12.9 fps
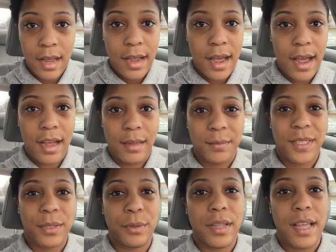um,
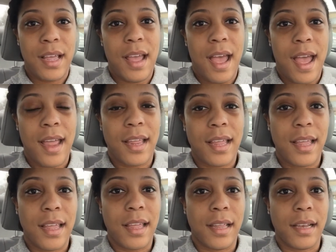so that I
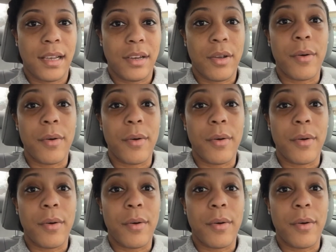can go